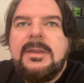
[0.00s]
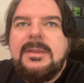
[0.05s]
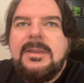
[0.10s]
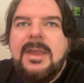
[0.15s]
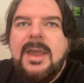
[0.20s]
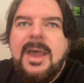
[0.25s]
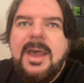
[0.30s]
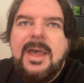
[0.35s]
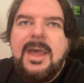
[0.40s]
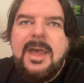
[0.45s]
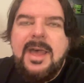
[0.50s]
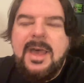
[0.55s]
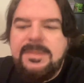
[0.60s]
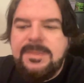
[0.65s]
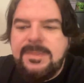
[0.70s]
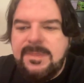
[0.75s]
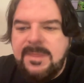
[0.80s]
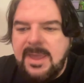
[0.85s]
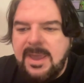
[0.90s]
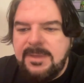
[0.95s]
I
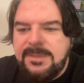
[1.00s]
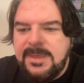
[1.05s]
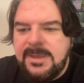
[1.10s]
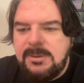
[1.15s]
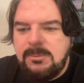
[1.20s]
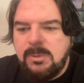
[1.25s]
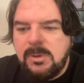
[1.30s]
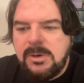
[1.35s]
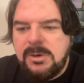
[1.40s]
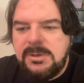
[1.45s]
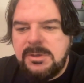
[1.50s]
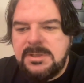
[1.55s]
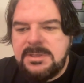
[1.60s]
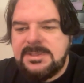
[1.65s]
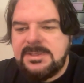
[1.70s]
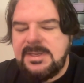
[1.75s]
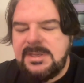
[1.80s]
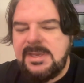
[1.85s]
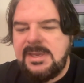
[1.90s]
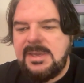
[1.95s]
think we're gonna
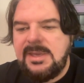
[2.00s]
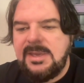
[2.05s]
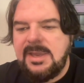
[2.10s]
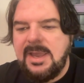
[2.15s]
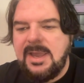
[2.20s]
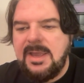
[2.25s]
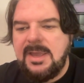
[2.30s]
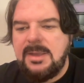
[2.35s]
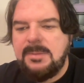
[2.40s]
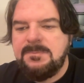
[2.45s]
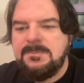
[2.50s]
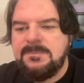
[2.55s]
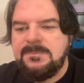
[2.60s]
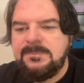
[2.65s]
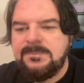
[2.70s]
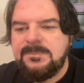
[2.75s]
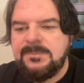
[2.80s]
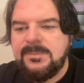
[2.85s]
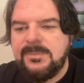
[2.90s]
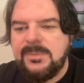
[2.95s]
see
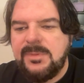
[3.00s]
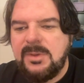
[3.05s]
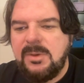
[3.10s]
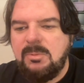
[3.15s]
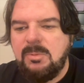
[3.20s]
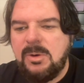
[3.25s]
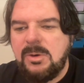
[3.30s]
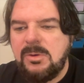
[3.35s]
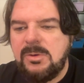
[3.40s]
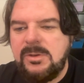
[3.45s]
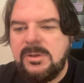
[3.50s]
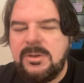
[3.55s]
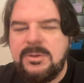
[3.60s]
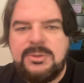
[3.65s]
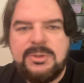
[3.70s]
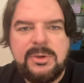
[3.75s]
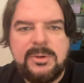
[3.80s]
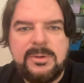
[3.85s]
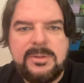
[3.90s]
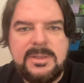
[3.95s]
we're gonna
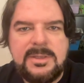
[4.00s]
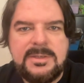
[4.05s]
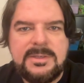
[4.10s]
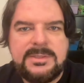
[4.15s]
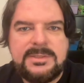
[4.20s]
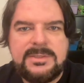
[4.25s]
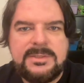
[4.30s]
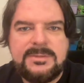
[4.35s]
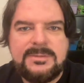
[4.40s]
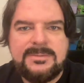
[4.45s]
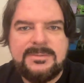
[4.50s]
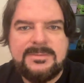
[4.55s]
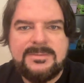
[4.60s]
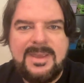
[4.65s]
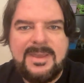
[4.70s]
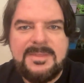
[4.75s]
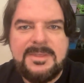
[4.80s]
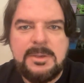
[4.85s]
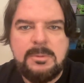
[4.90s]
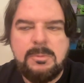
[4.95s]
enjoy this.
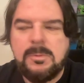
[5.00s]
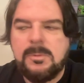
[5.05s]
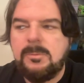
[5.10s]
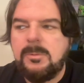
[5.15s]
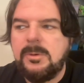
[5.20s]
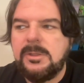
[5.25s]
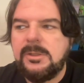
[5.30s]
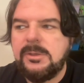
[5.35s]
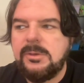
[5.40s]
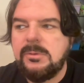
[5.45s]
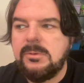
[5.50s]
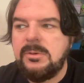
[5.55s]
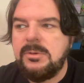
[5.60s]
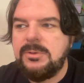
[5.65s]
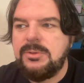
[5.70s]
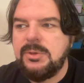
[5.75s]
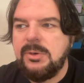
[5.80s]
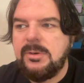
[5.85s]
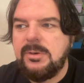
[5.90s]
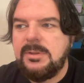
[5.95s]
I think we're really gonna
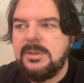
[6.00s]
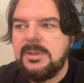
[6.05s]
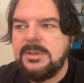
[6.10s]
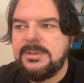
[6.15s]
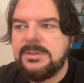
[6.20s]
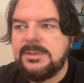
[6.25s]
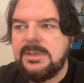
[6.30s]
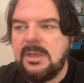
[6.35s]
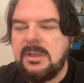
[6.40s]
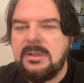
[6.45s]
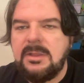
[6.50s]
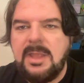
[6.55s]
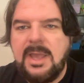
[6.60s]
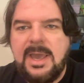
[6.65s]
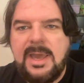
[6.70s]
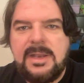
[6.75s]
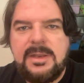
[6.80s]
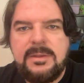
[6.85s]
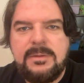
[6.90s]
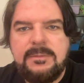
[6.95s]
enjoy this. A
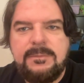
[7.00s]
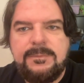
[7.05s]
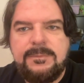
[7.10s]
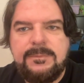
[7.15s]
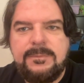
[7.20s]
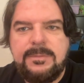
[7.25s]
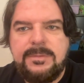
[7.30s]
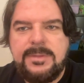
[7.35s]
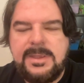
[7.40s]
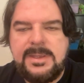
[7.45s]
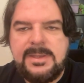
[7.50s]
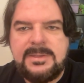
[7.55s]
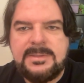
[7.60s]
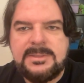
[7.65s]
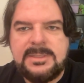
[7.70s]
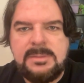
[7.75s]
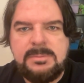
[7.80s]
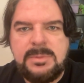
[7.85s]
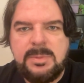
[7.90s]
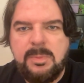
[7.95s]
lot of things
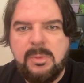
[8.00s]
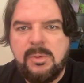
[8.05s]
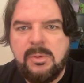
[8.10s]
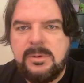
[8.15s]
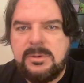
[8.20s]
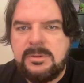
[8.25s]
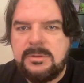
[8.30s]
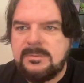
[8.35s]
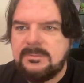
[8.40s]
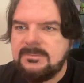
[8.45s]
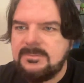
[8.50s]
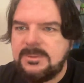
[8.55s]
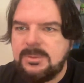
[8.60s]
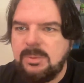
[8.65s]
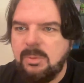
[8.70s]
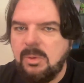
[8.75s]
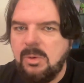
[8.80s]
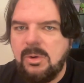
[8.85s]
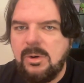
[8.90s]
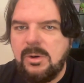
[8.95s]
seem to point
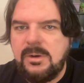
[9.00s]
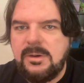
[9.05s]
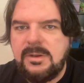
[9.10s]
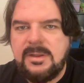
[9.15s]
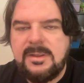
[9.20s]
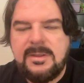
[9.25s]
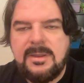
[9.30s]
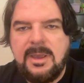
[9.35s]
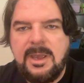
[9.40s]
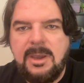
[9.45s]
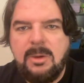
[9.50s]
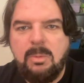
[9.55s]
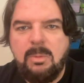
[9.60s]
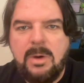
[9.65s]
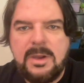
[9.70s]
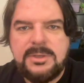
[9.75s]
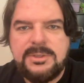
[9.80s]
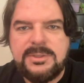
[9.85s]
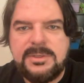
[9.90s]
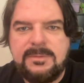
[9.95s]
toward a
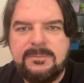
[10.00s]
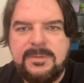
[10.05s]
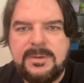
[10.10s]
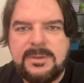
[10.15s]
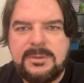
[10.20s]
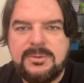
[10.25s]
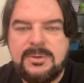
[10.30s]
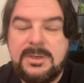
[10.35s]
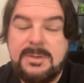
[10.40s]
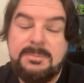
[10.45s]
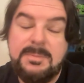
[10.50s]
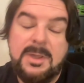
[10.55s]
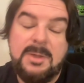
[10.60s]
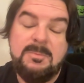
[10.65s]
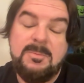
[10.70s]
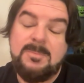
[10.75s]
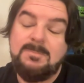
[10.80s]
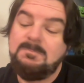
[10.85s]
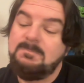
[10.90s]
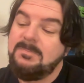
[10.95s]
Washington victory, but
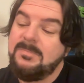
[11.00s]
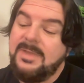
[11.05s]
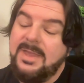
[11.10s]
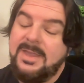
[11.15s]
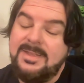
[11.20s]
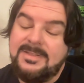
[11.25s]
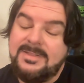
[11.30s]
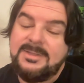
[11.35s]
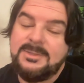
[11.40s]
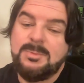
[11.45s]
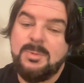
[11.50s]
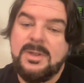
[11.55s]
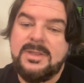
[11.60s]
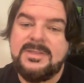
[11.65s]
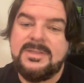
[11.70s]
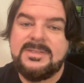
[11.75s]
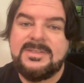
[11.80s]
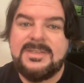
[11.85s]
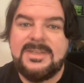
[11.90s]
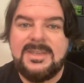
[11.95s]
hey, let's wait
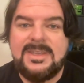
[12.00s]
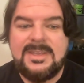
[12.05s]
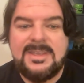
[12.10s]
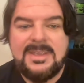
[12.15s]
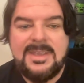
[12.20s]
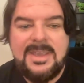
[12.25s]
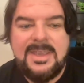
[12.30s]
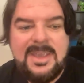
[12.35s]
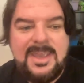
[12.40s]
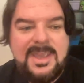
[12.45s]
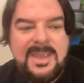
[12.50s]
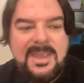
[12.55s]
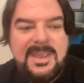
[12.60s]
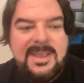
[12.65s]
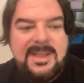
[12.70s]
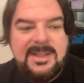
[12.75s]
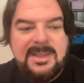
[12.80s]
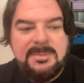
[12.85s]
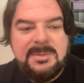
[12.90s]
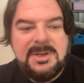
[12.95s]
and see.
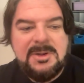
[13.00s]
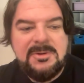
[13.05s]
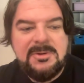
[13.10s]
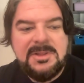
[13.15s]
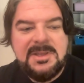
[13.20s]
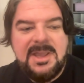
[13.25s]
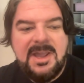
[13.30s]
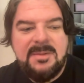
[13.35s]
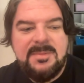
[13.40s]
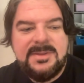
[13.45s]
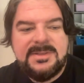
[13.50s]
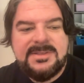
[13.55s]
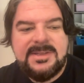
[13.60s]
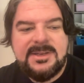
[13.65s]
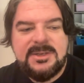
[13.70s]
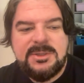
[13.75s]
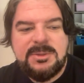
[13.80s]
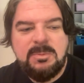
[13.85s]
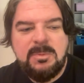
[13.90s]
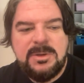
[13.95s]
Let me know in the comment
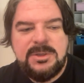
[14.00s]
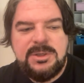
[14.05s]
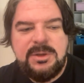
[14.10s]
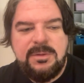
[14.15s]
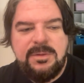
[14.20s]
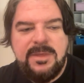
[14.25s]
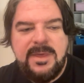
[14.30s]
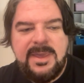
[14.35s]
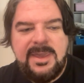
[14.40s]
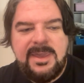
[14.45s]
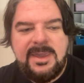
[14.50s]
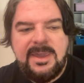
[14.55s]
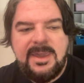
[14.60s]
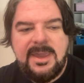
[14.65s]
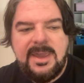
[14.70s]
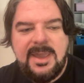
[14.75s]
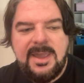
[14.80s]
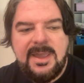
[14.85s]
section what you think.